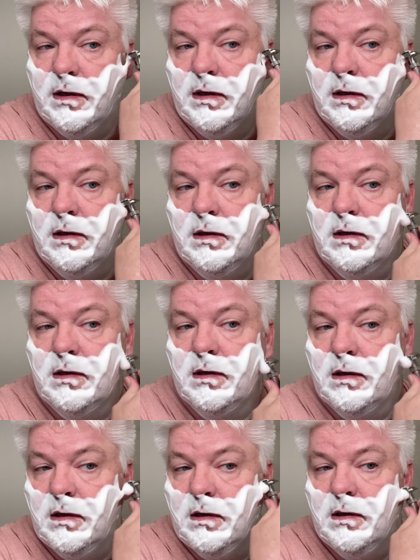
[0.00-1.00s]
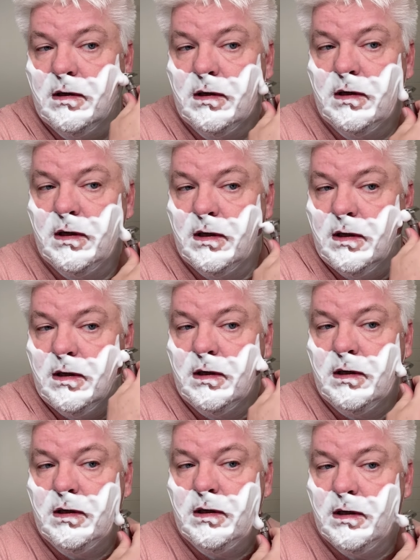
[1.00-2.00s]

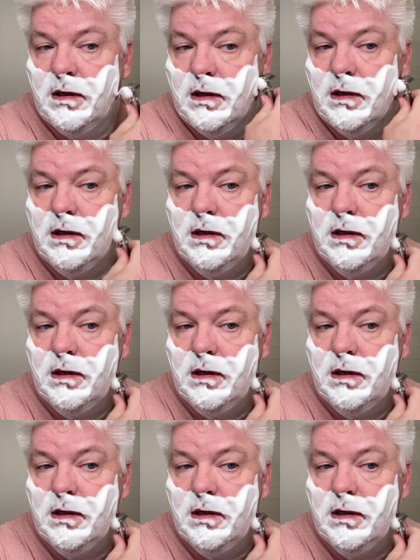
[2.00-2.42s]
[no speech]